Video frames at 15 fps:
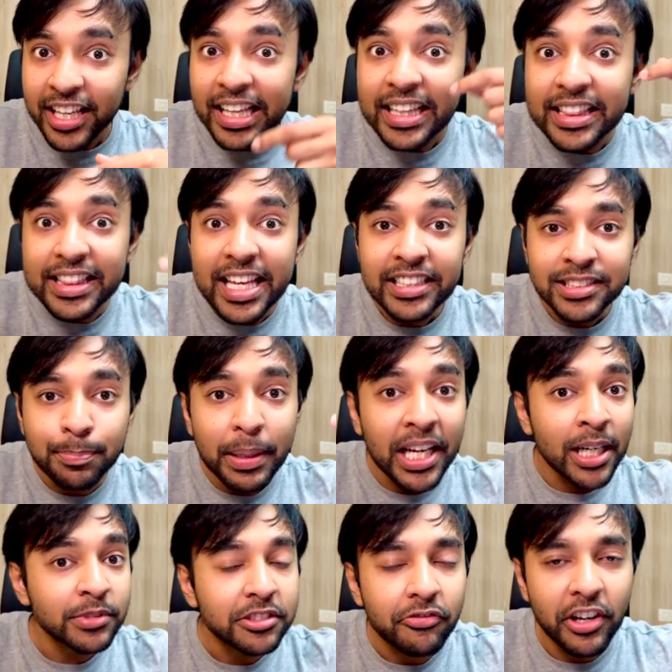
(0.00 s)
this
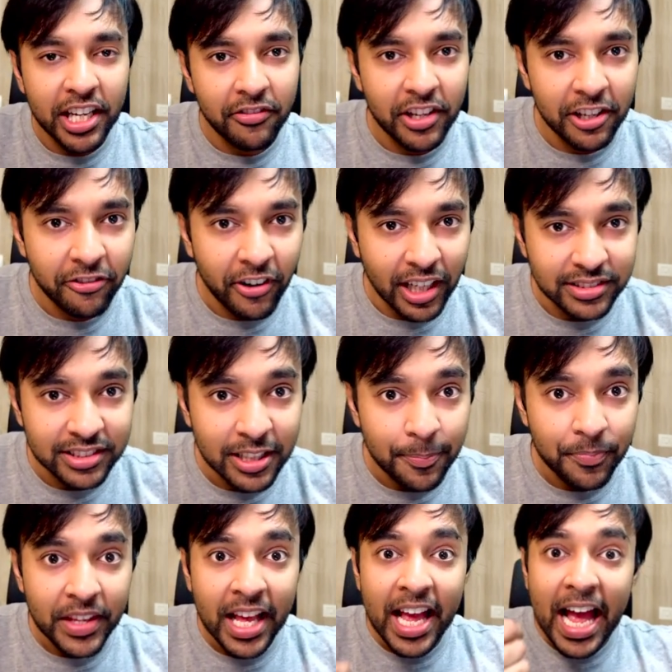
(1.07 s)
becomes very, very fast
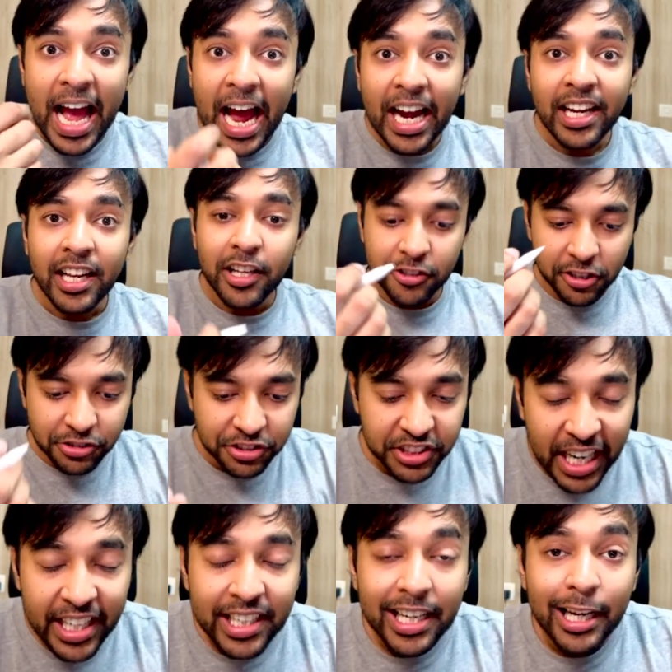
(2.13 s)
and your
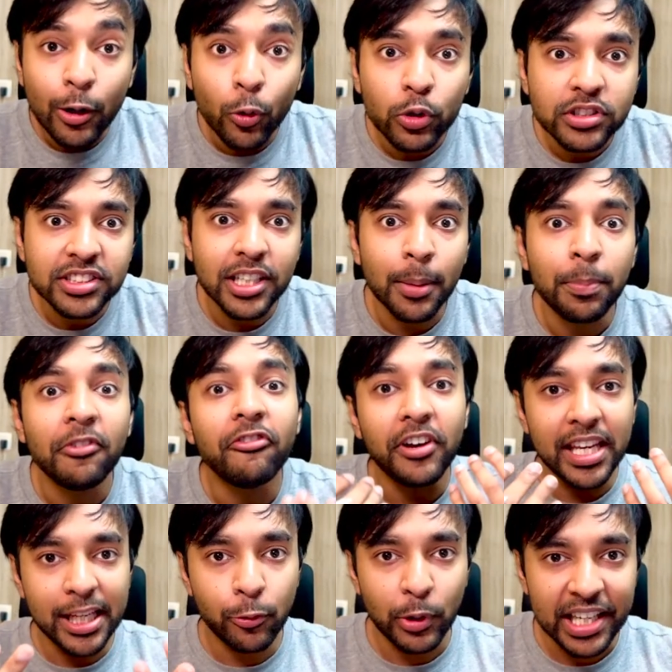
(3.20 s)
site loads up
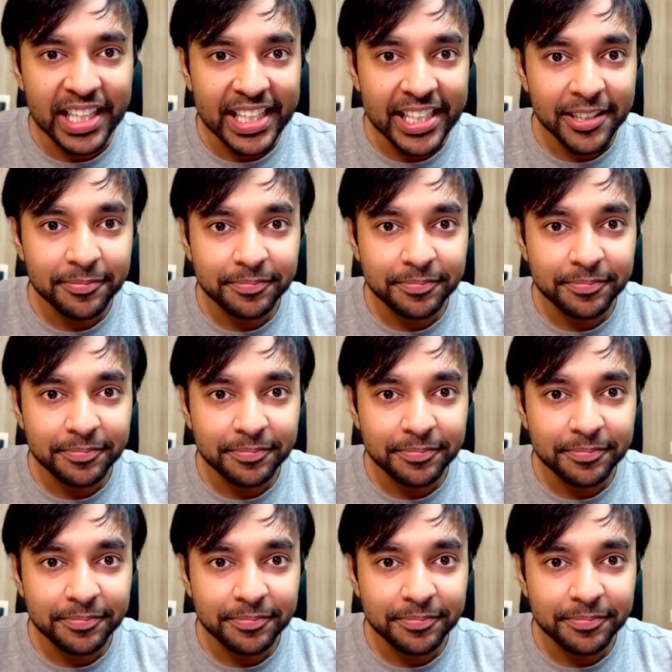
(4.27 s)
very quickly.